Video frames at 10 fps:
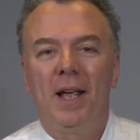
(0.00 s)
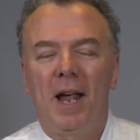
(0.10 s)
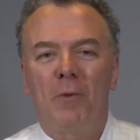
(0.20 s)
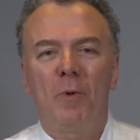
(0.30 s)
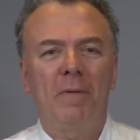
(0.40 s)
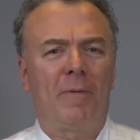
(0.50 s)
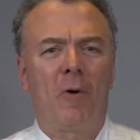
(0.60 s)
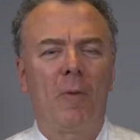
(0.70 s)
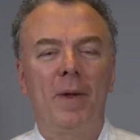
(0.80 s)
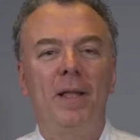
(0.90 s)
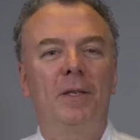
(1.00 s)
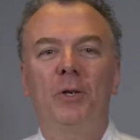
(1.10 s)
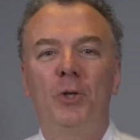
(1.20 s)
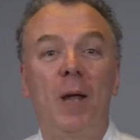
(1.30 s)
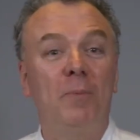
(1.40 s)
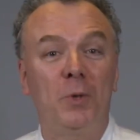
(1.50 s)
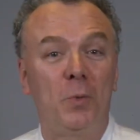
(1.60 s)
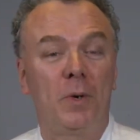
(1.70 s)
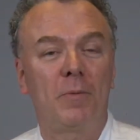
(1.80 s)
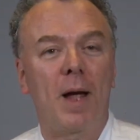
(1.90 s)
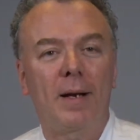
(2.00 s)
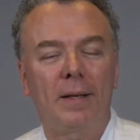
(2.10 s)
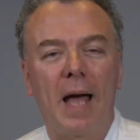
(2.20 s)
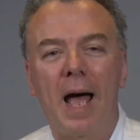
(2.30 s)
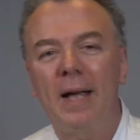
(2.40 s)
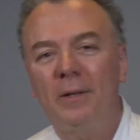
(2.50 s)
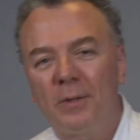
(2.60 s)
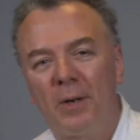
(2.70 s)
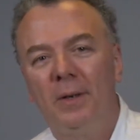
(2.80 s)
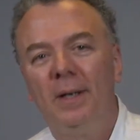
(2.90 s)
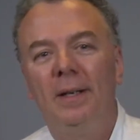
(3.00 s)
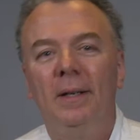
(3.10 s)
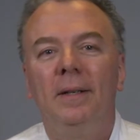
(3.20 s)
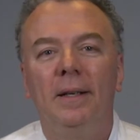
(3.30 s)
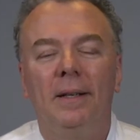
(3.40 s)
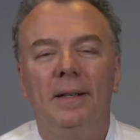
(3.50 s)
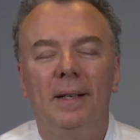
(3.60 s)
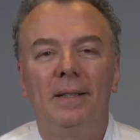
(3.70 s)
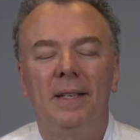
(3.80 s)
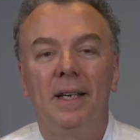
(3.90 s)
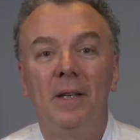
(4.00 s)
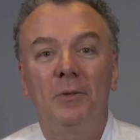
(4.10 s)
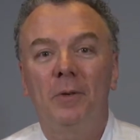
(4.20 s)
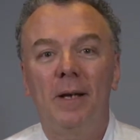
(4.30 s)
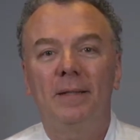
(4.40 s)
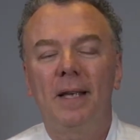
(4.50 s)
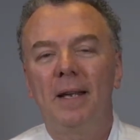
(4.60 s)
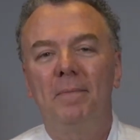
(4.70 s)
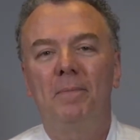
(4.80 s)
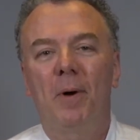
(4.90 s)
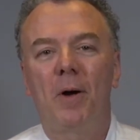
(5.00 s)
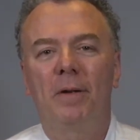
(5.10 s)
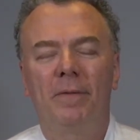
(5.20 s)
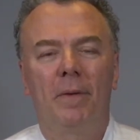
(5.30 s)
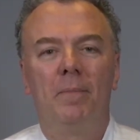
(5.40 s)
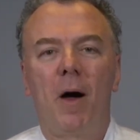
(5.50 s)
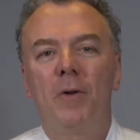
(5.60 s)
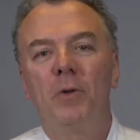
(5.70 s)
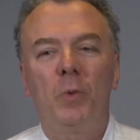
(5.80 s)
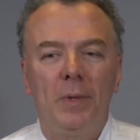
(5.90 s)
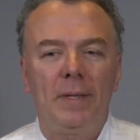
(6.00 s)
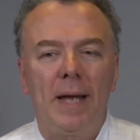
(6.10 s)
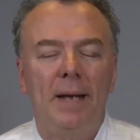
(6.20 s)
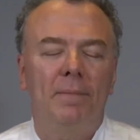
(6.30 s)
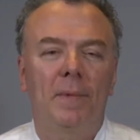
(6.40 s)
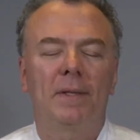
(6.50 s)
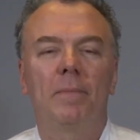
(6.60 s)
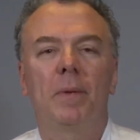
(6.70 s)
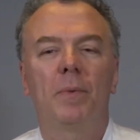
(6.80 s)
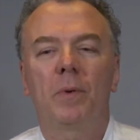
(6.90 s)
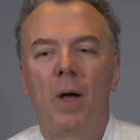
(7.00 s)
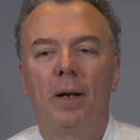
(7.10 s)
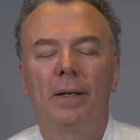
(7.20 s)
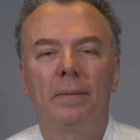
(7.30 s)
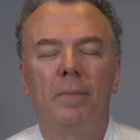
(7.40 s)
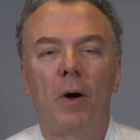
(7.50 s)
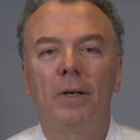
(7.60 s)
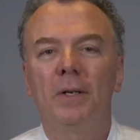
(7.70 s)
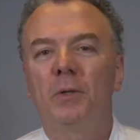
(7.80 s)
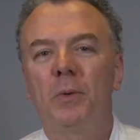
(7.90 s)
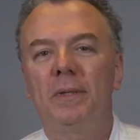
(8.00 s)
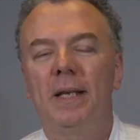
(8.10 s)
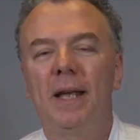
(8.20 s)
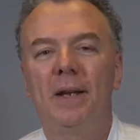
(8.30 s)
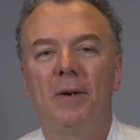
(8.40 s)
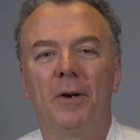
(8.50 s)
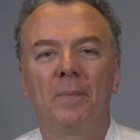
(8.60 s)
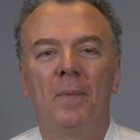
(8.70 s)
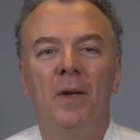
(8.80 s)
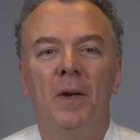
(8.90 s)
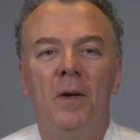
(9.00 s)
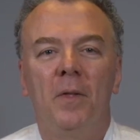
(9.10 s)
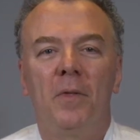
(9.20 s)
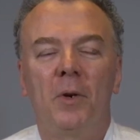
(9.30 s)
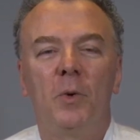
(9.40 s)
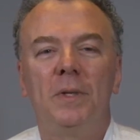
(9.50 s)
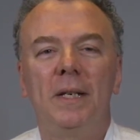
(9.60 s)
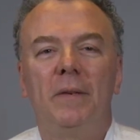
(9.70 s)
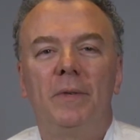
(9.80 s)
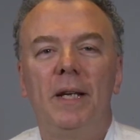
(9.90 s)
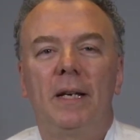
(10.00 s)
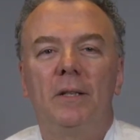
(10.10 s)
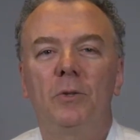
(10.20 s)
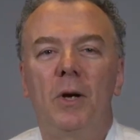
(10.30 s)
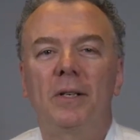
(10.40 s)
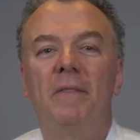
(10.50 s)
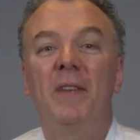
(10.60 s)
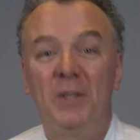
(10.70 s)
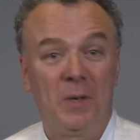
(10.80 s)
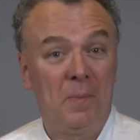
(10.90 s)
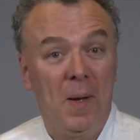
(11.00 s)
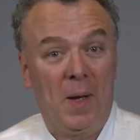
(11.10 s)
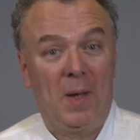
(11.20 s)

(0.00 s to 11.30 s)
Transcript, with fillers: and reform it into shapes you wouldn't recognize. So uh, it's an interesting part of modern cuisine. Some people call it modernist cuisine or the cuisine of deconstructivism,